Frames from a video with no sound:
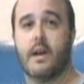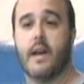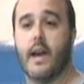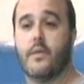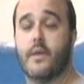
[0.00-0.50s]

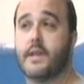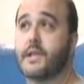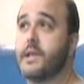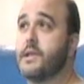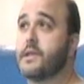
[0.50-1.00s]
And this
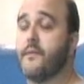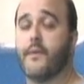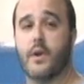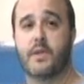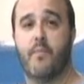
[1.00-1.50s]
is the
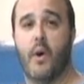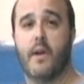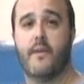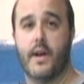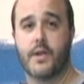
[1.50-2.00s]
first point
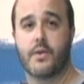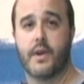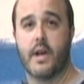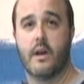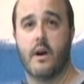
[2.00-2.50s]
of
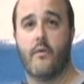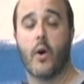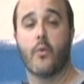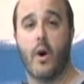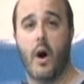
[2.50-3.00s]
entry of
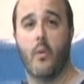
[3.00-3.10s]
our raw